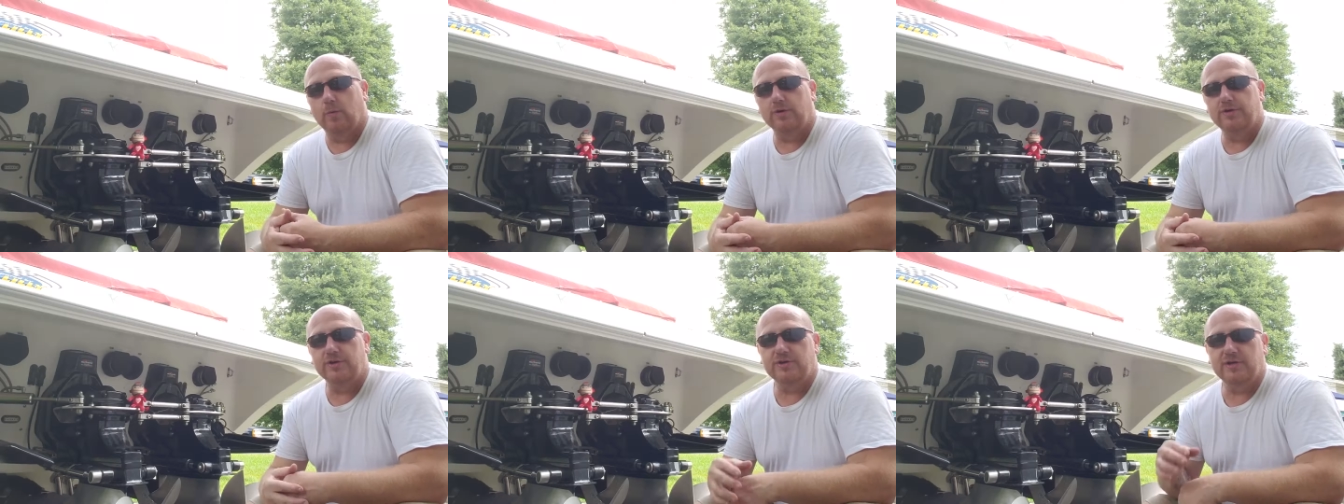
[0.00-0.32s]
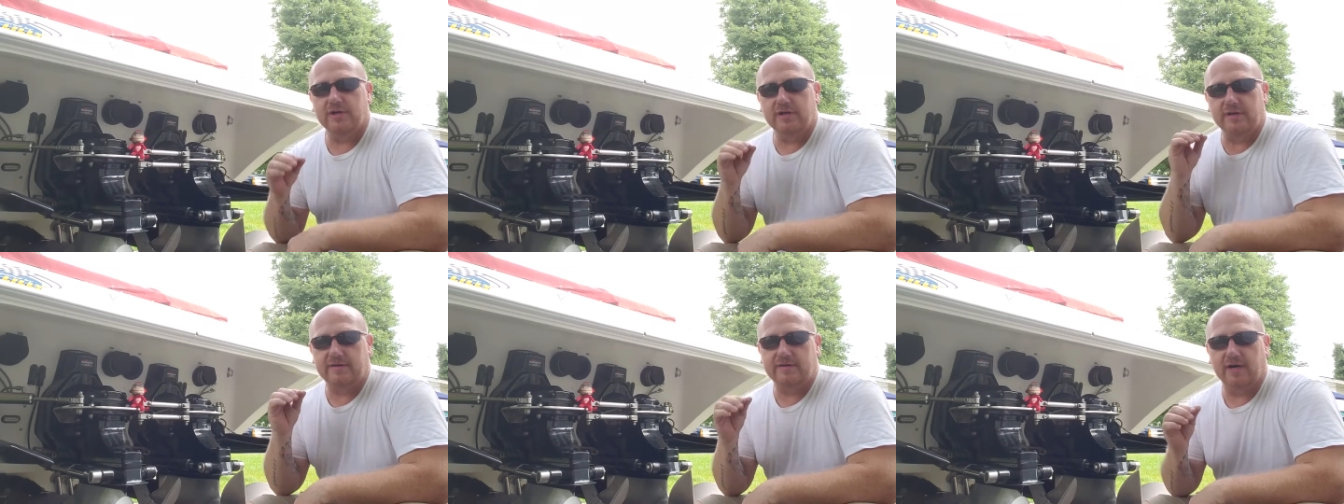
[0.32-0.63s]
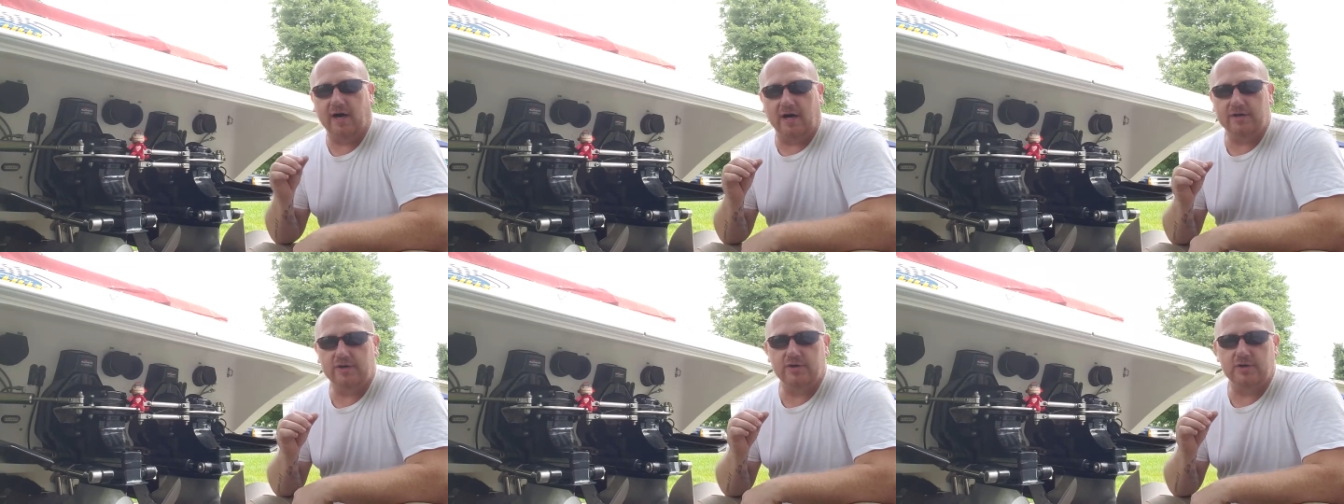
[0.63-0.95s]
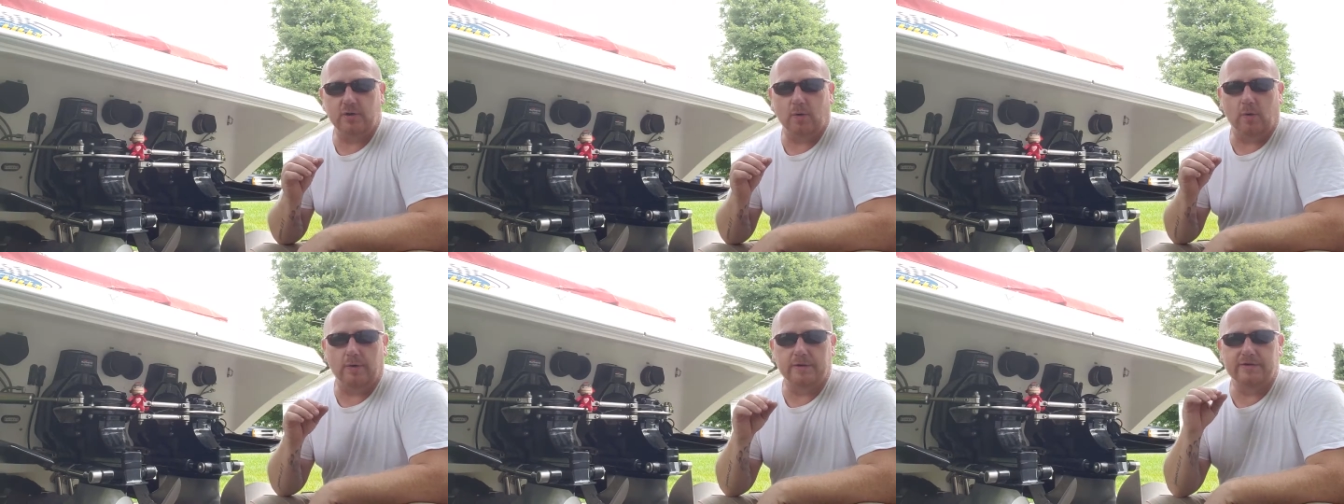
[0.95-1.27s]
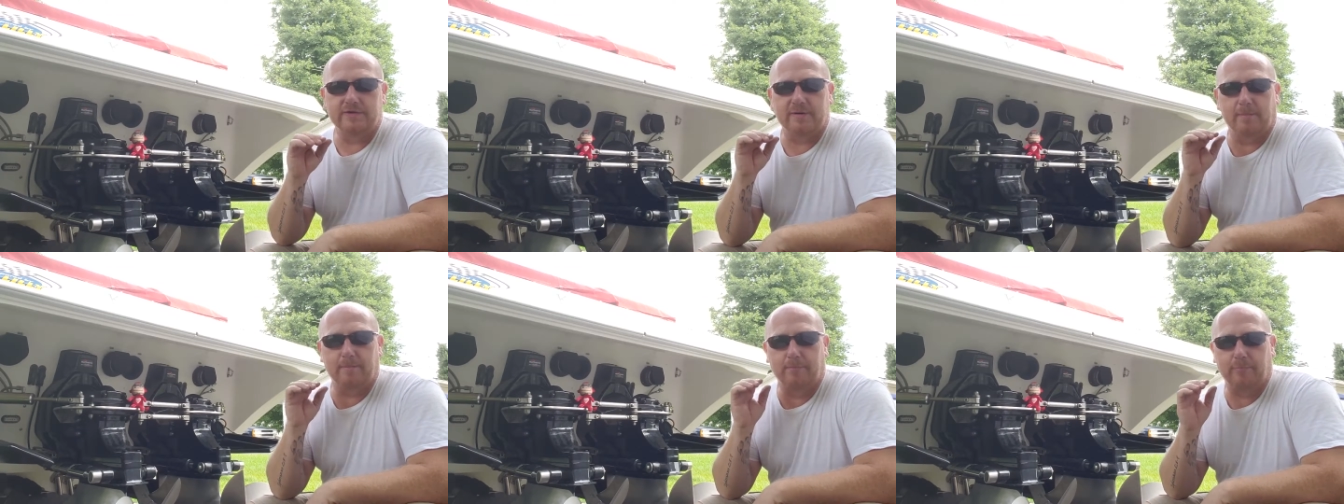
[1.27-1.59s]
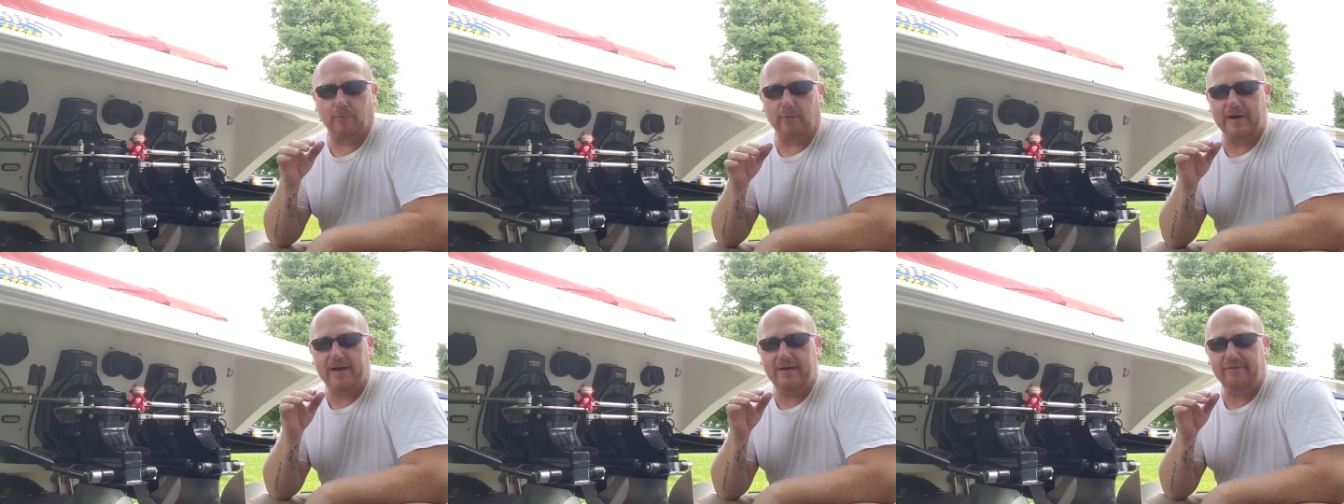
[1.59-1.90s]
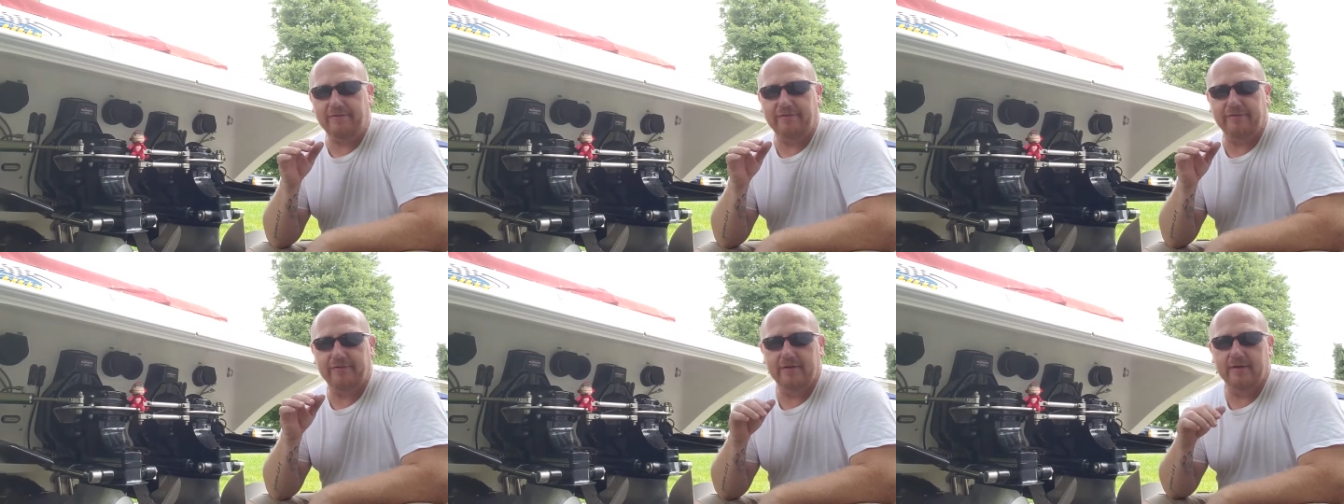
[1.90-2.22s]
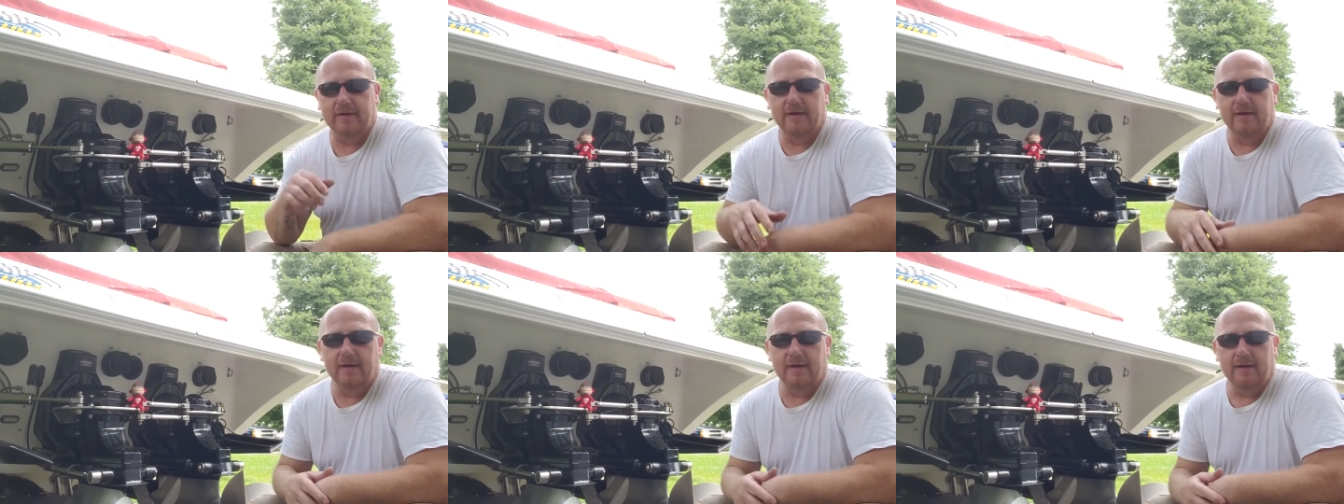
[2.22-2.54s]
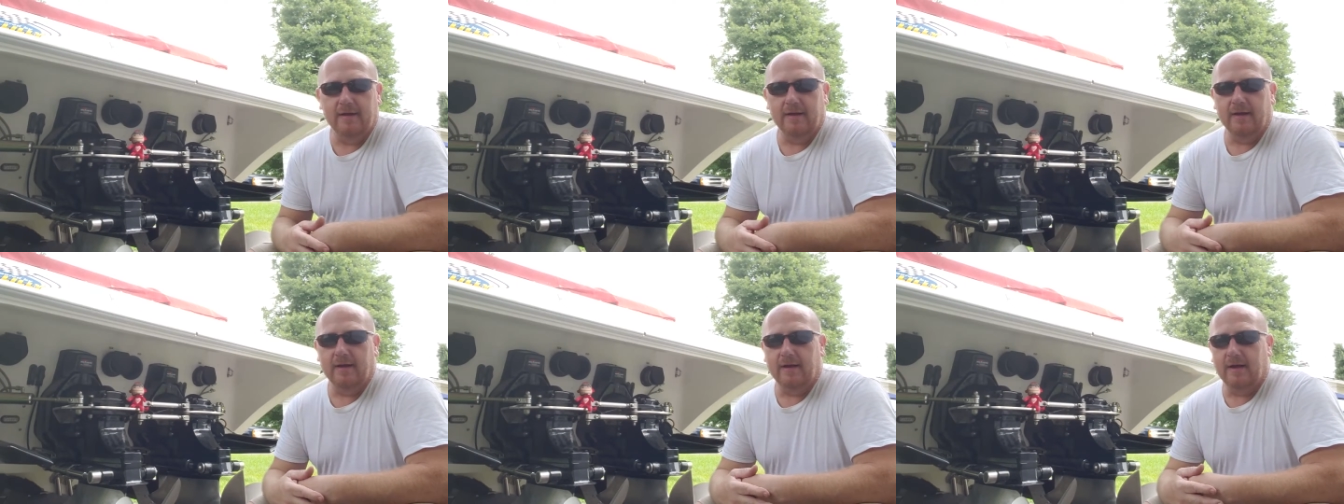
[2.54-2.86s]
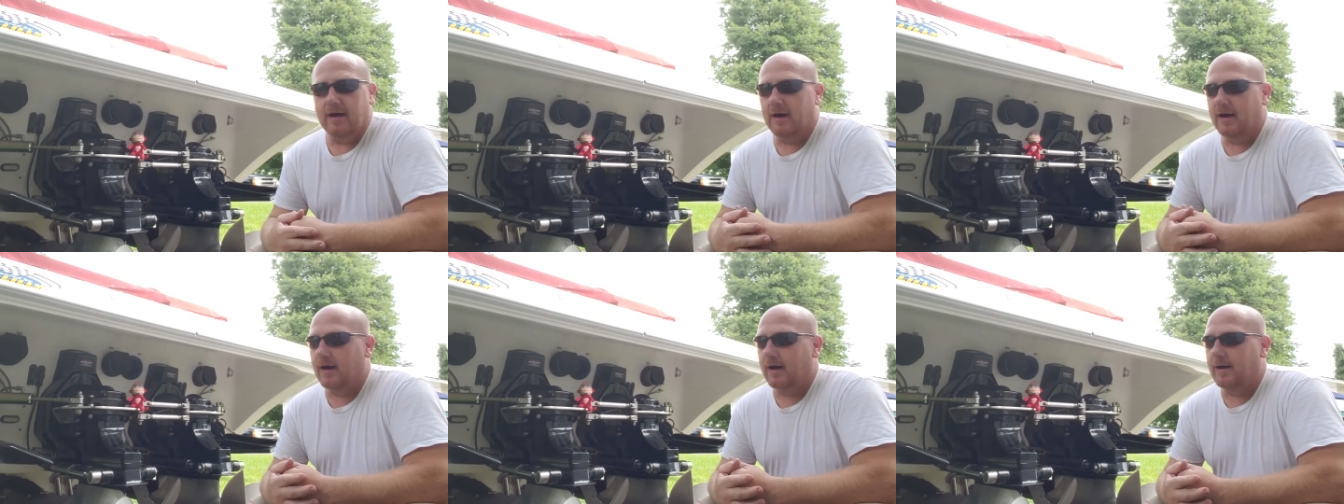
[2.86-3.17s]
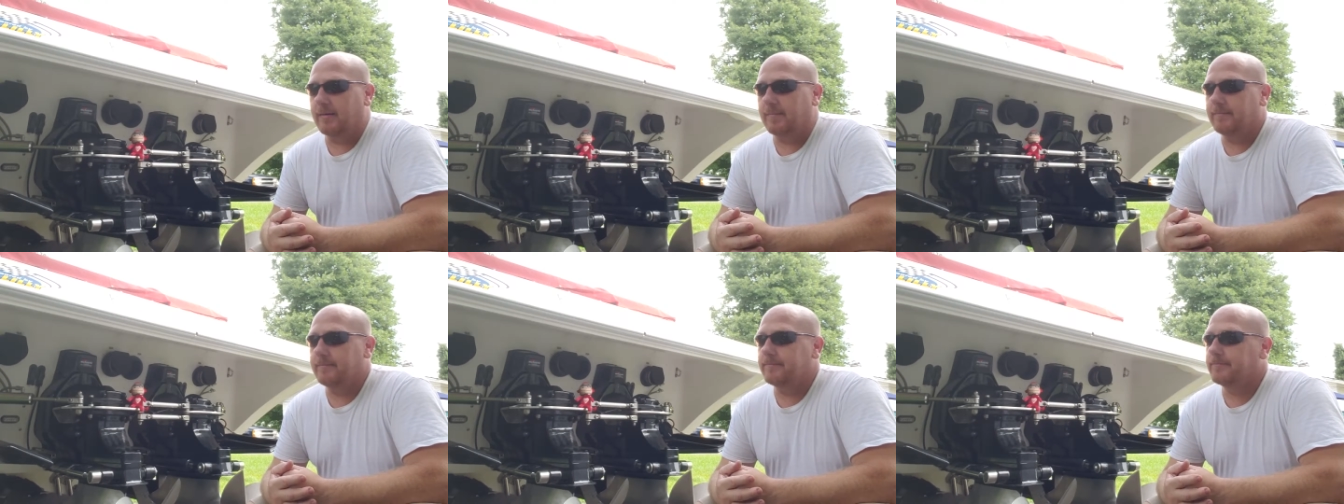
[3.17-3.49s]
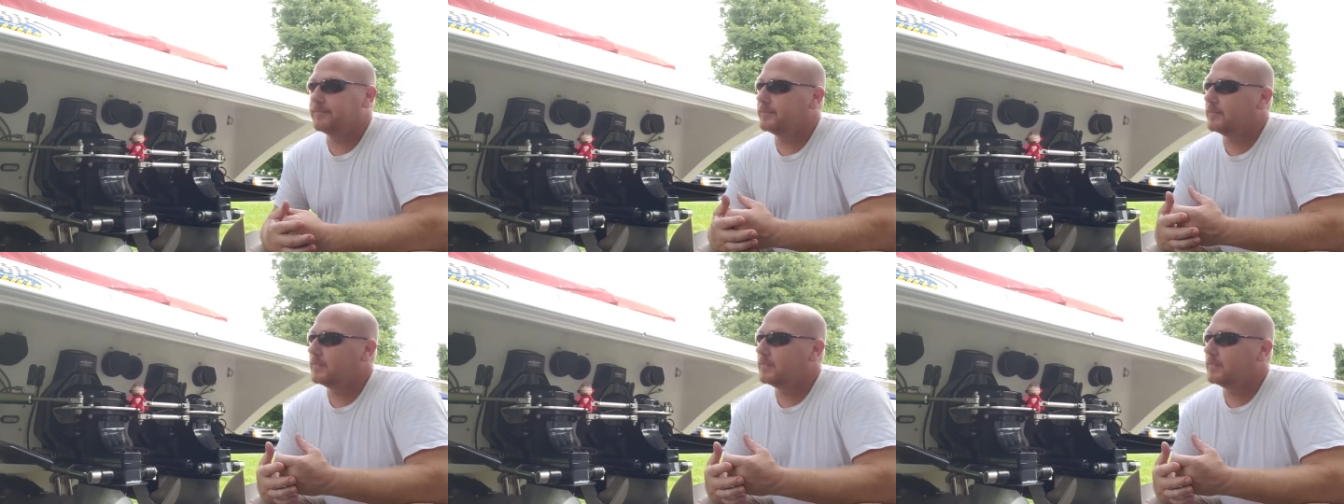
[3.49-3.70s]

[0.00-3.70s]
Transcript: we're just going to touch on some brief um,